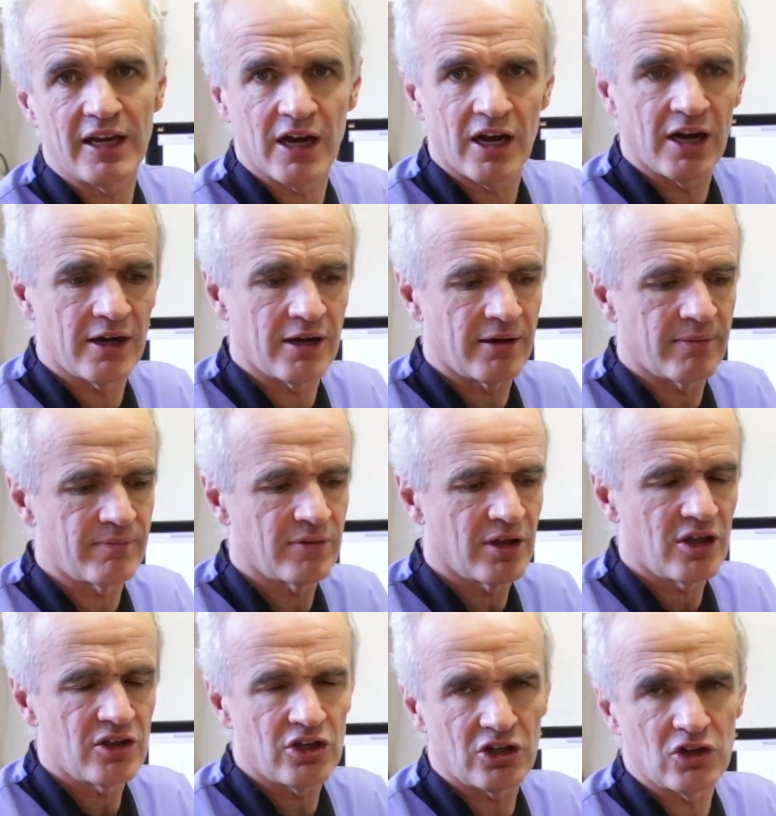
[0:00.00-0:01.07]

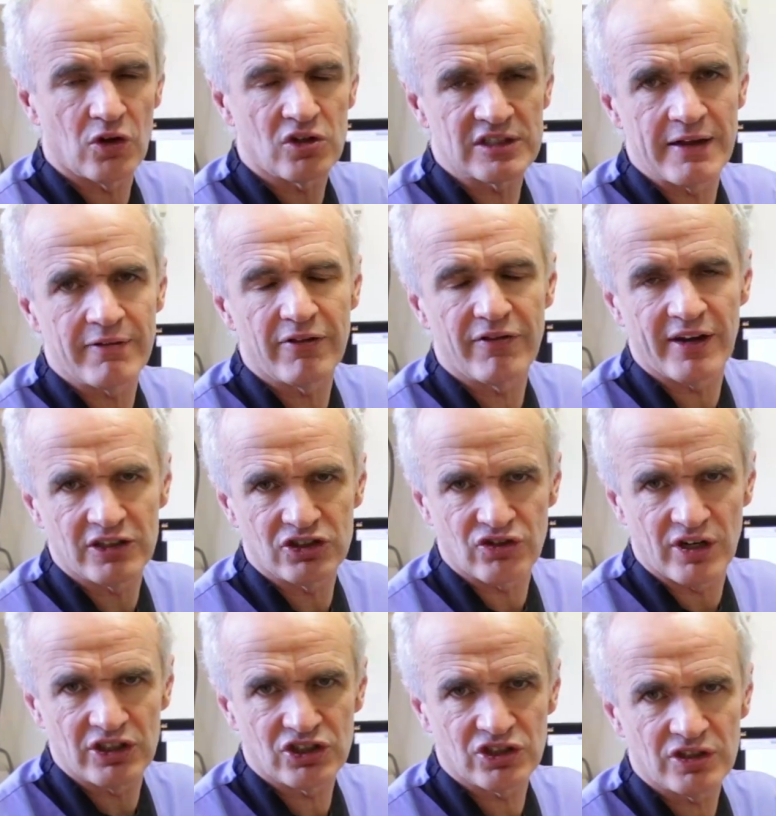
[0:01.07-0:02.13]
your dog's level of
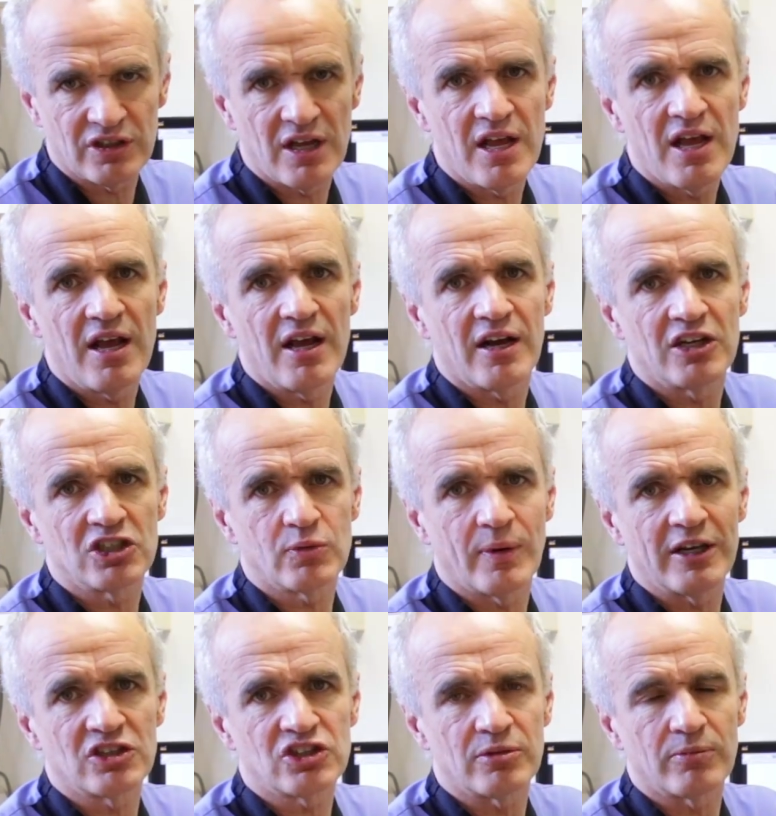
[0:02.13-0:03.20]
hydration, as
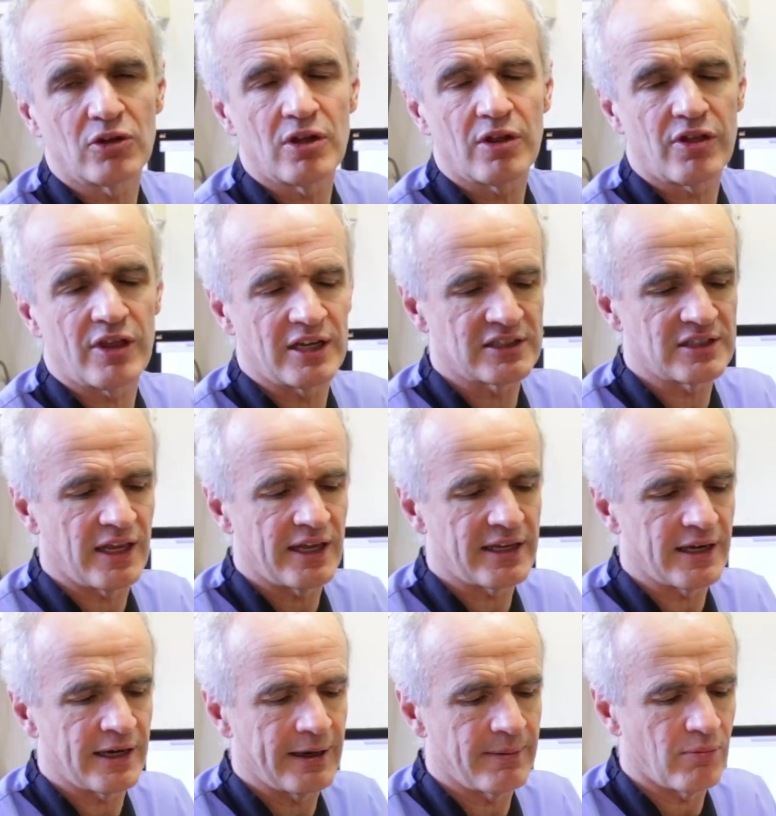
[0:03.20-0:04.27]
well as some things
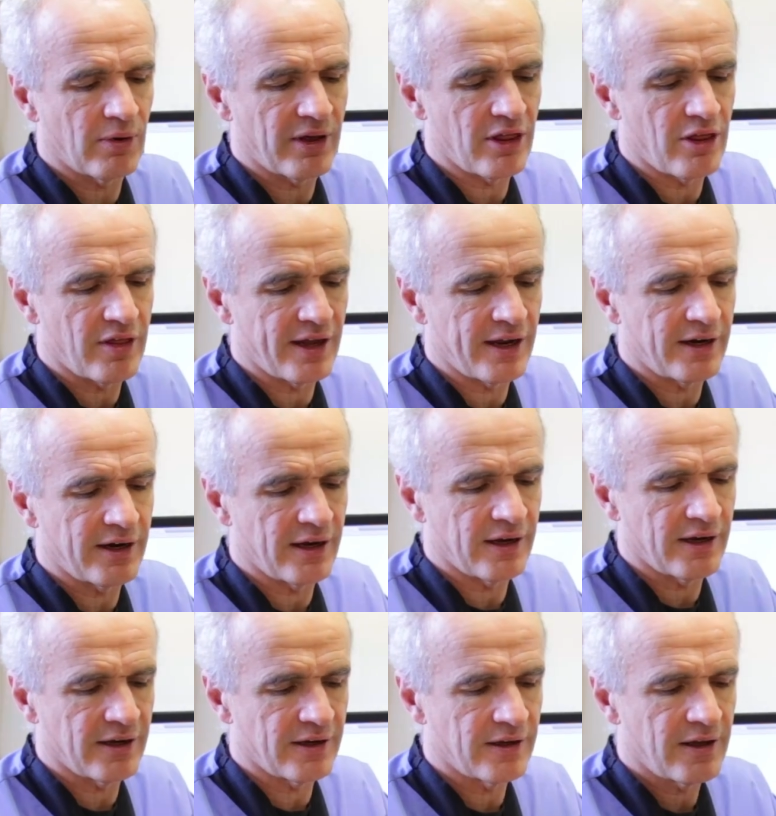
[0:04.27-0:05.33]
like whether
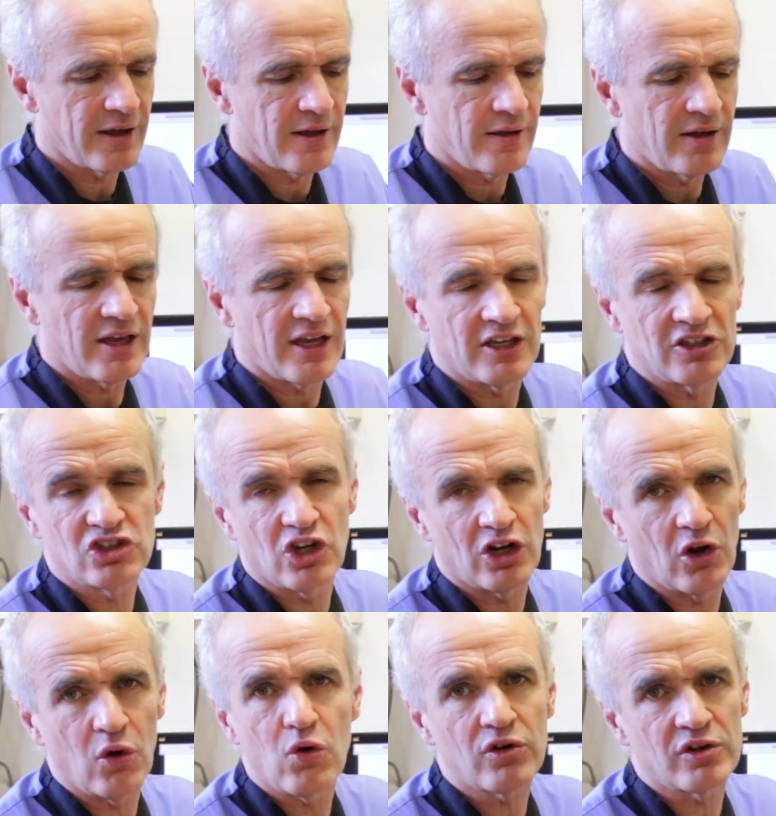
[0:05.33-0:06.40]
their
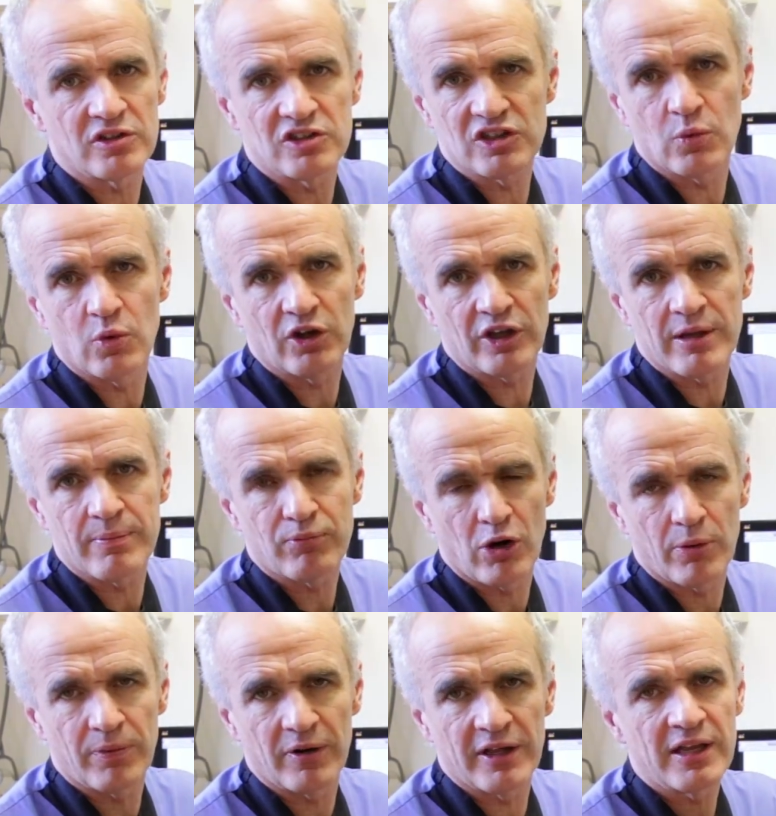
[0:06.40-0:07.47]
internal organs are working
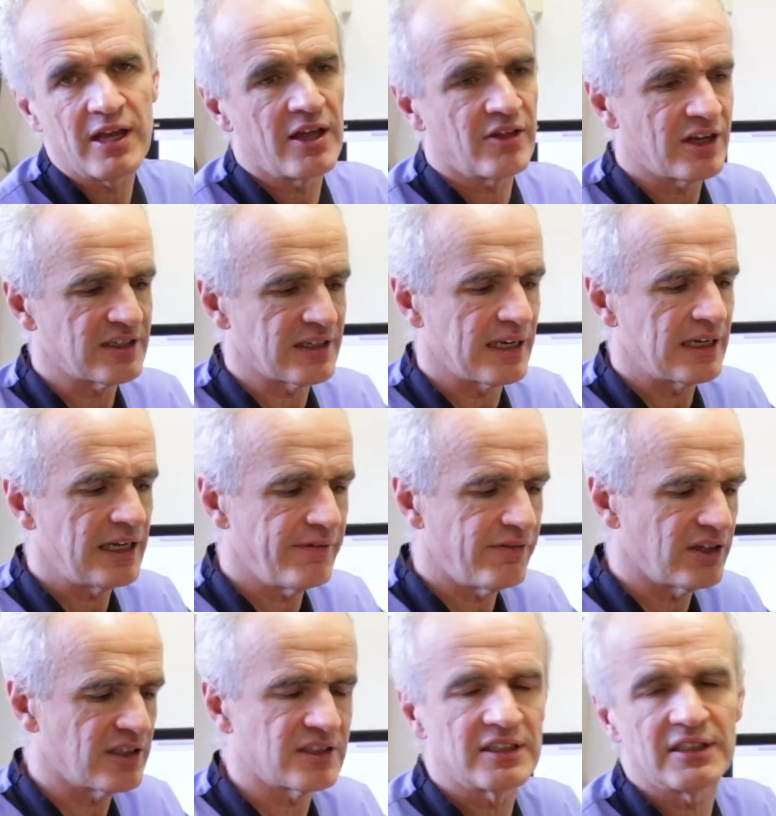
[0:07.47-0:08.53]
properly. Things like
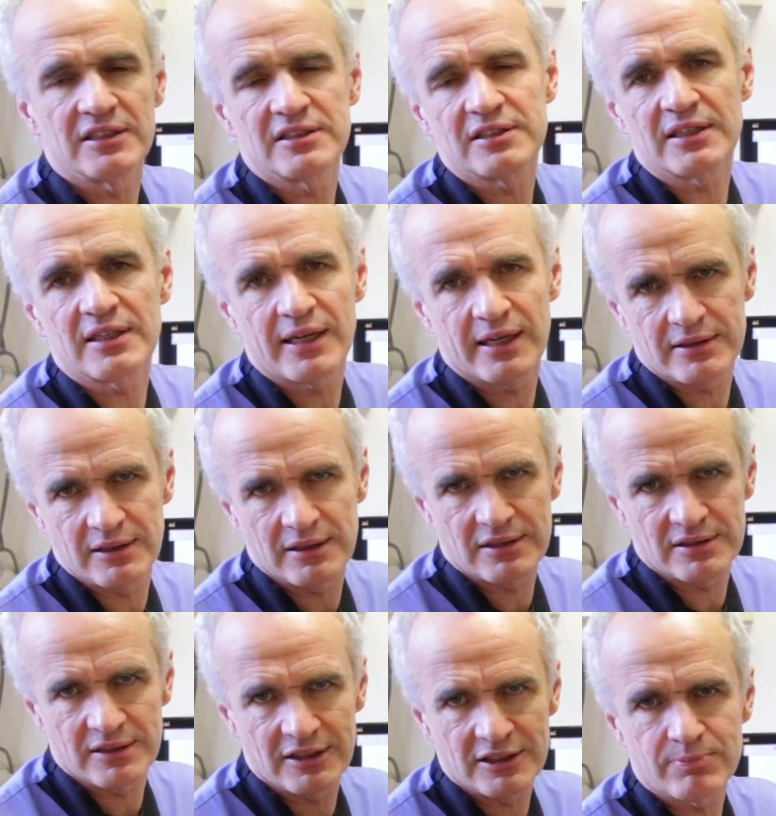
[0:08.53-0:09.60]
liver disease, kidney
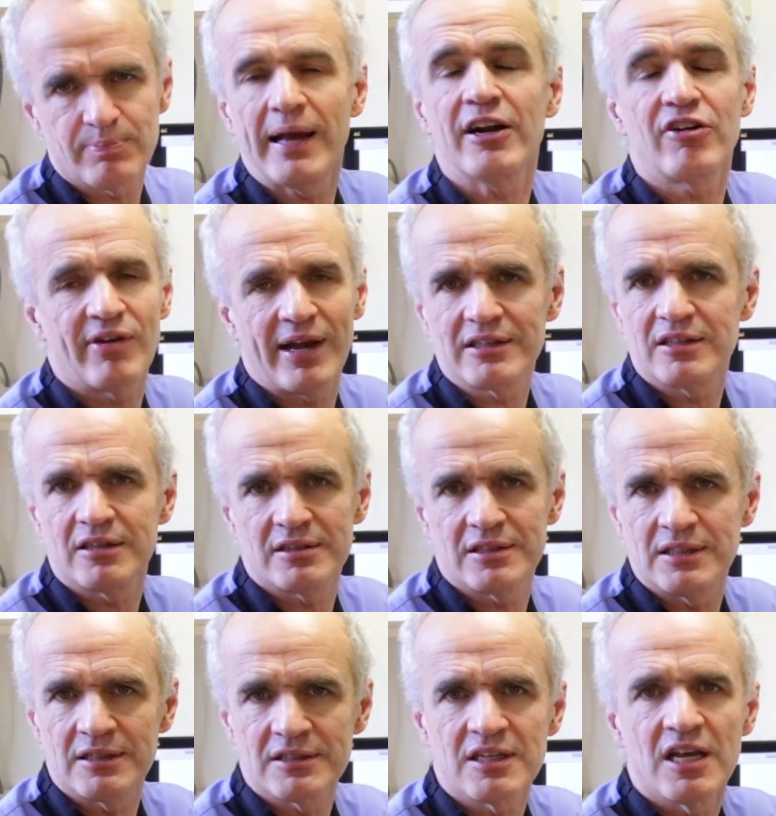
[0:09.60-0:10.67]
disease, pancreatic
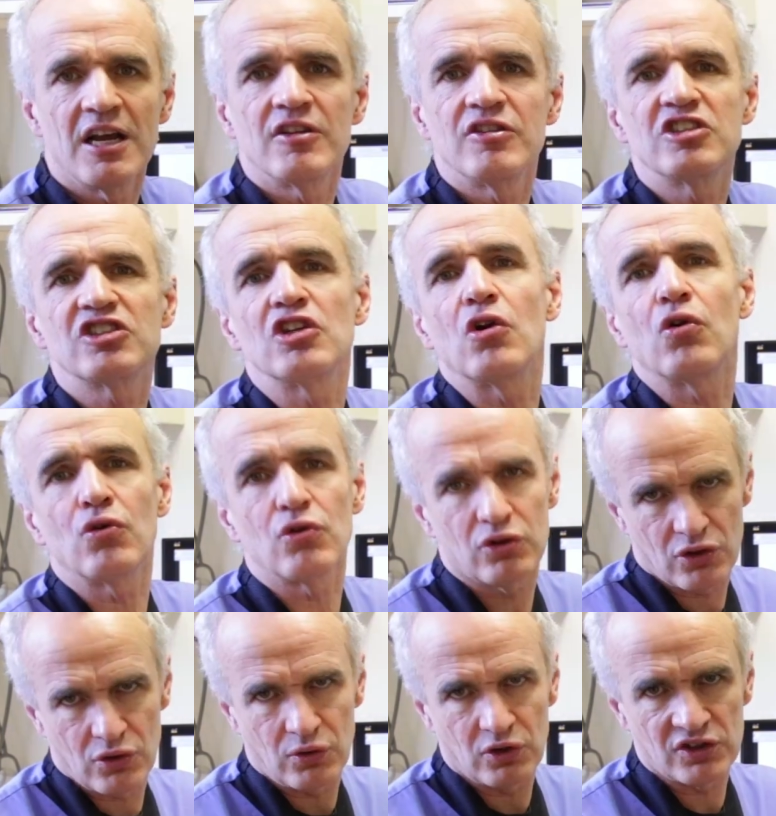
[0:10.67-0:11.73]
disease, these could all
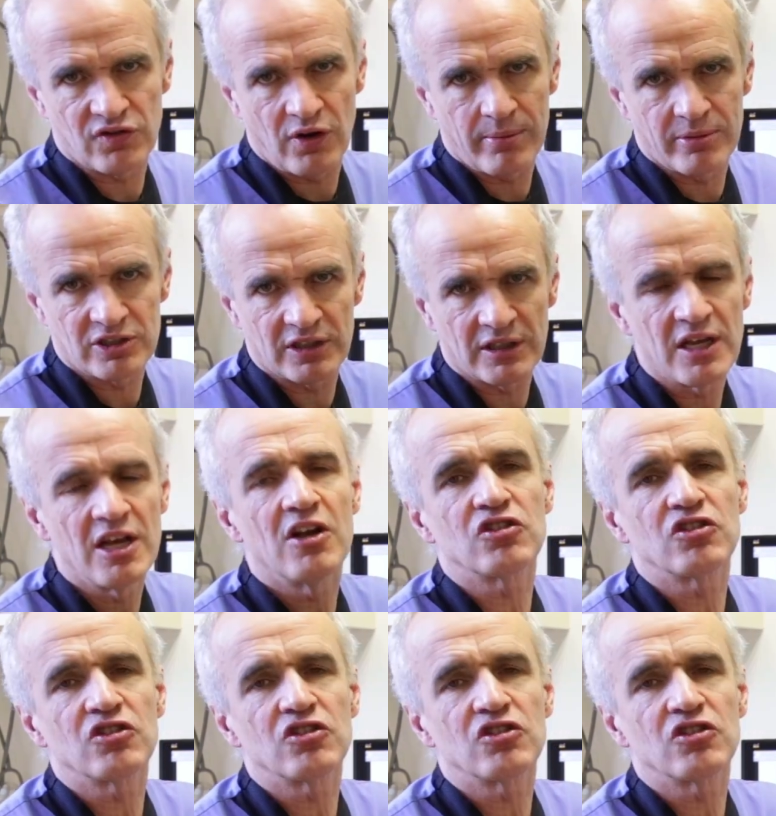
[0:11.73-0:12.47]
cause vomiting.